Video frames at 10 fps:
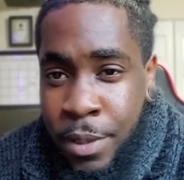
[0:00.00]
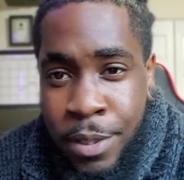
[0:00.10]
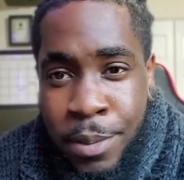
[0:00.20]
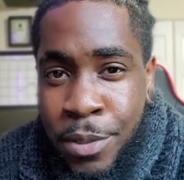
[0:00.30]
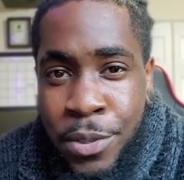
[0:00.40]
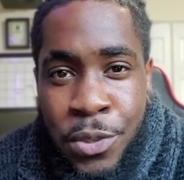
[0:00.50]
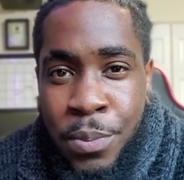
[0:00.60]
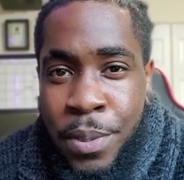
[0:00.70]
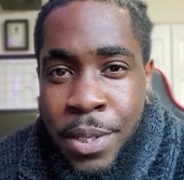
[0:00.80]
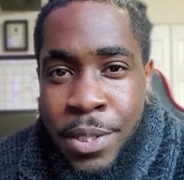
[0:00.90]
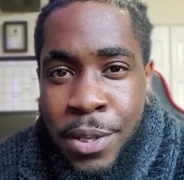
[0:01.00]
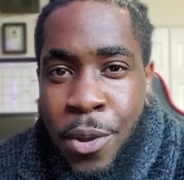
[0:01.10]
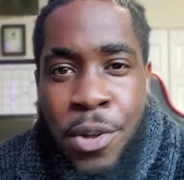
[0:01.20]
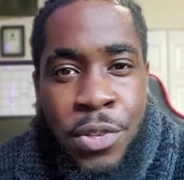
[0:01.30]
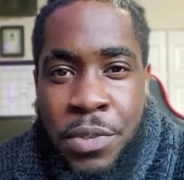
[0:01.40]
YouTube is
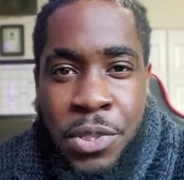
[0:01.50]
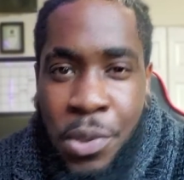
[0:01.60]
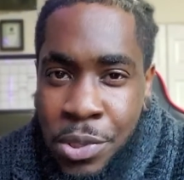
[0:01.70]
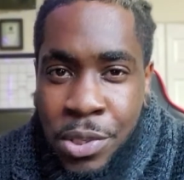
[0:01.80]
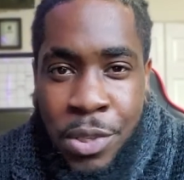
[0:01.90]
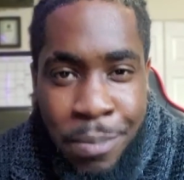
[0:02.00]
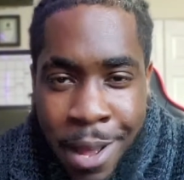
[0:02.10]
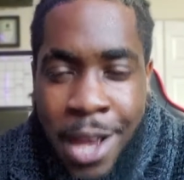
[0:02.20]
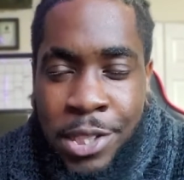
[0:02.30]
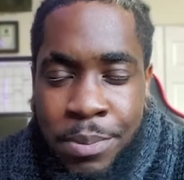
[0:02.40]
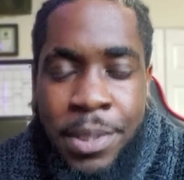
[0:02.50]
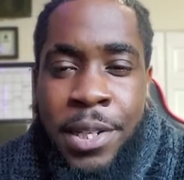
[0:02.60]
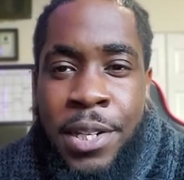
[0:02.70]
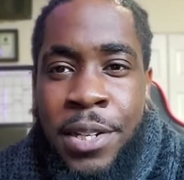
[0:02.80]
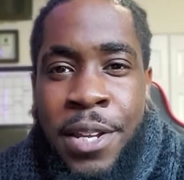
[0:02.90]
all the resources you could possibly
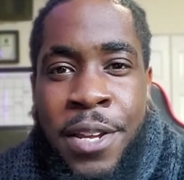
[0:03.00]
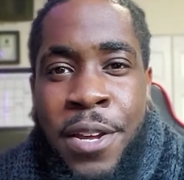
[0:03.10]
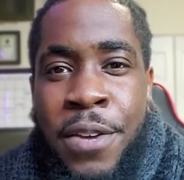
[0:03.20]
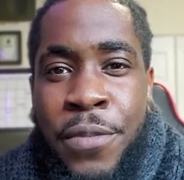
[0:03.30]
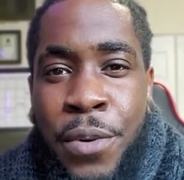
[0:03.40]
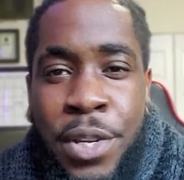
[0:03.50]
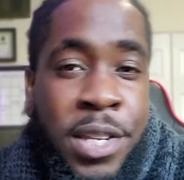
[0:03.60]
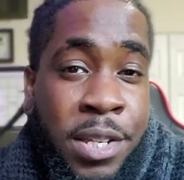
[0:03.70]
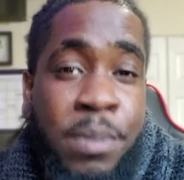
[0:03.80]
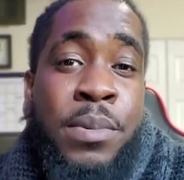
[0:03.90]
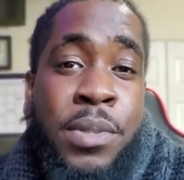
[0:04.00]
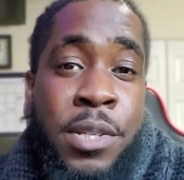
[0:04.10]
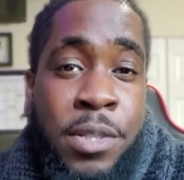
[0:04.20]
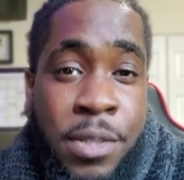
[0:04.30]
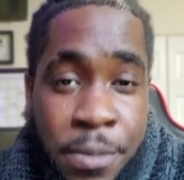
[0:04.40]
need for a gigging
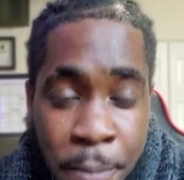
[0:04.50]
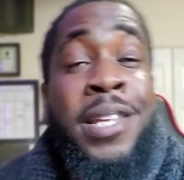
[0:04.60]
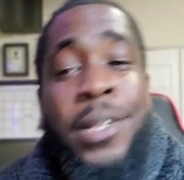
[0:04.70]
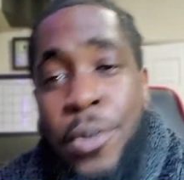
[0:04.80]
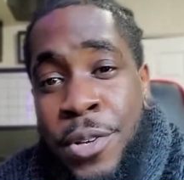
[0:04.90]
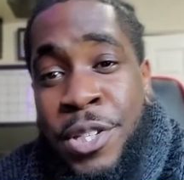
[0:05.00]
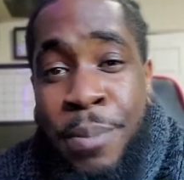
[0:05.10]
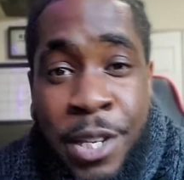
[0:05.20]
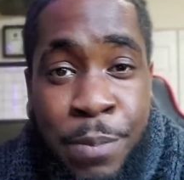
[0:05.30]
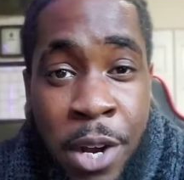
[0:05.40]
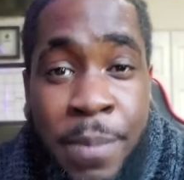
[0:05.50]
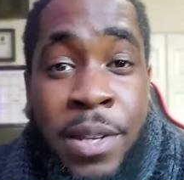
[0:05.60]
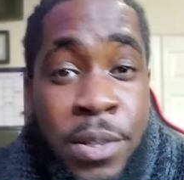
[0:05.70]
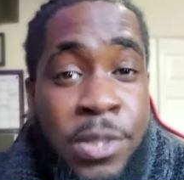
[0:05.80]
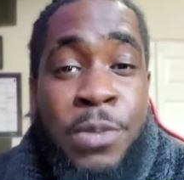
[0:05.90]
musician. And of course, the best part about
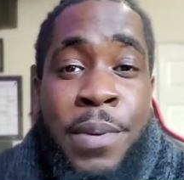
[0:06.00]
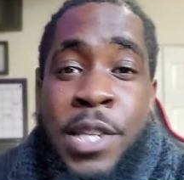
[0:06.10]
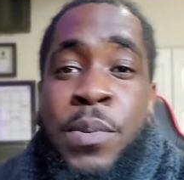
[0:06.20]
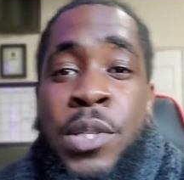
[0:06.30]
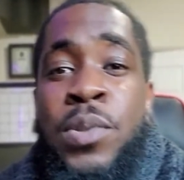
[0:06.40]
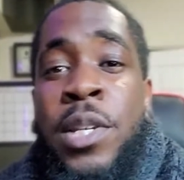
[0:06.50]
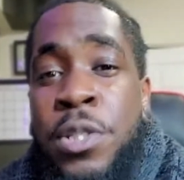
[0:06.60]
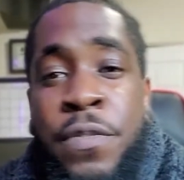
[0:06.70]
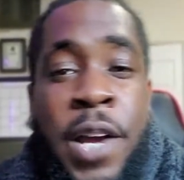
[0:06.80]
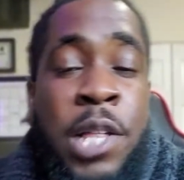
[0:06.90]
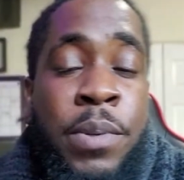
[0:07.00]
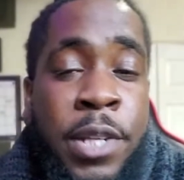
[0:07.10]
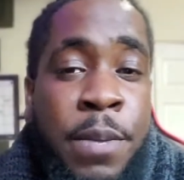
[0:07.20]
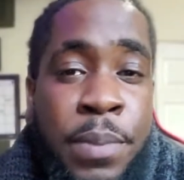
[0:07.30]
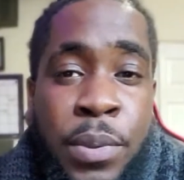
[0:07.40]
YouTube is once you get your following
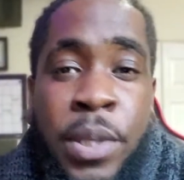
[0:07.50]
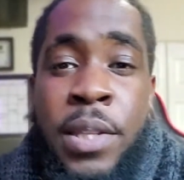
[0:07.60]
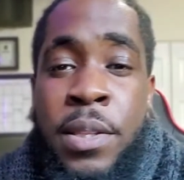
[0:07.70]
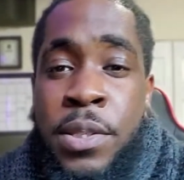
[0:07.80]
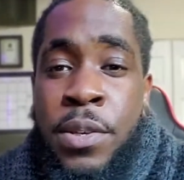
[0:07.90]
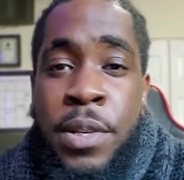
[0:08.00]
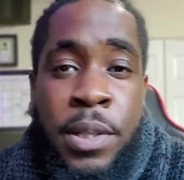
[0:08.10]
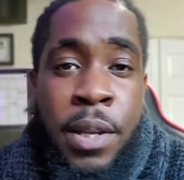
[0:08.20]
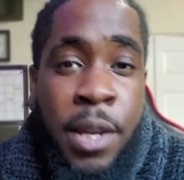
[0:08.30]
up and you hit the certain,